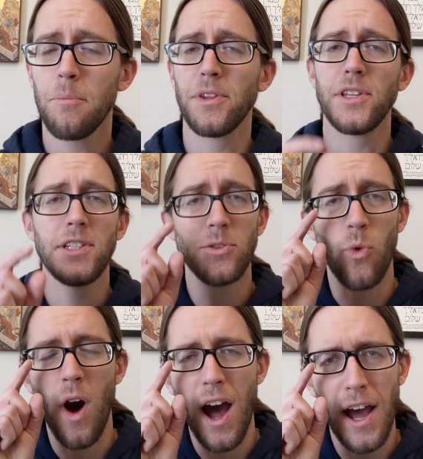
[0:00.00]
But these
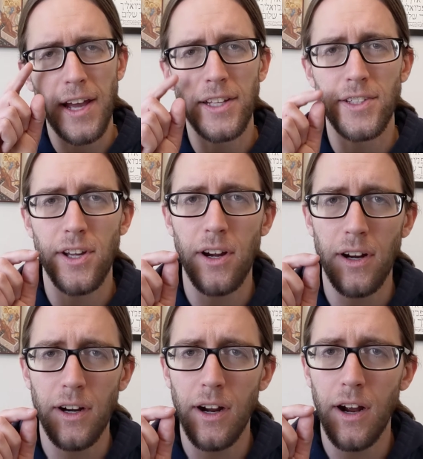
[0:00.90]
whys
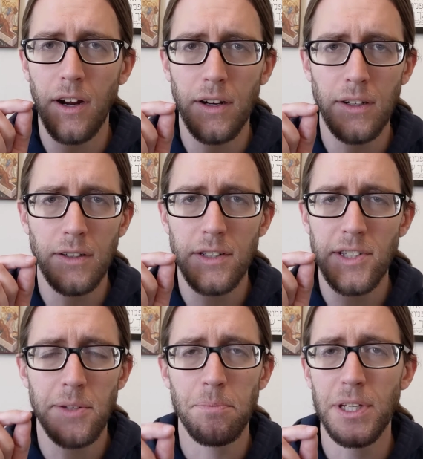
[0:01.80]
are, are
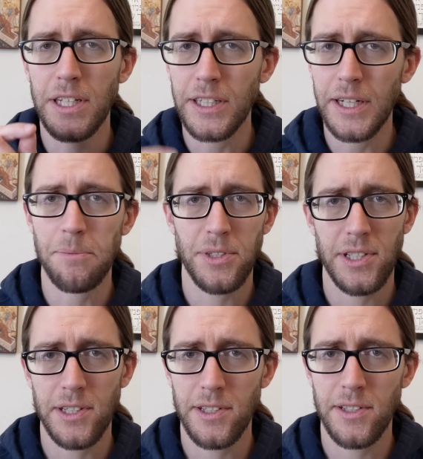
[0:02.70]
simply
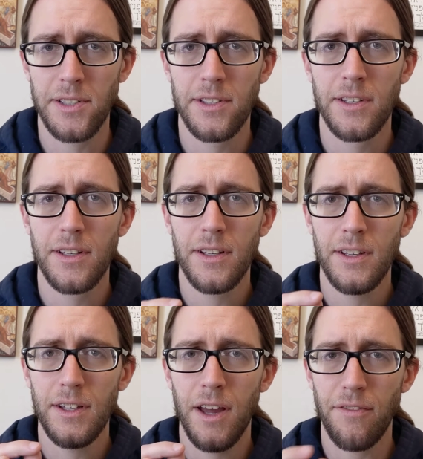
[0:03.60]
glimpses
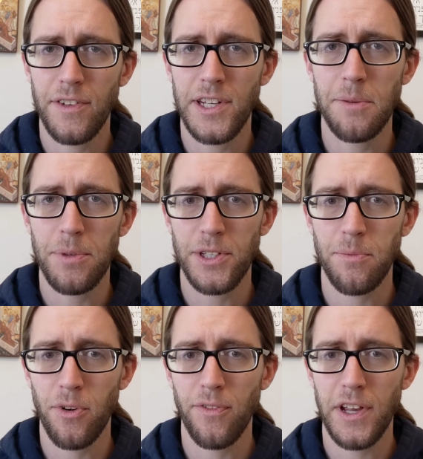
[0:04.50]
of the deepest
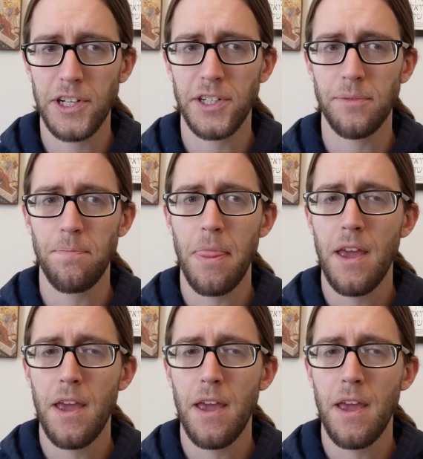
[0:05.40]
motivation.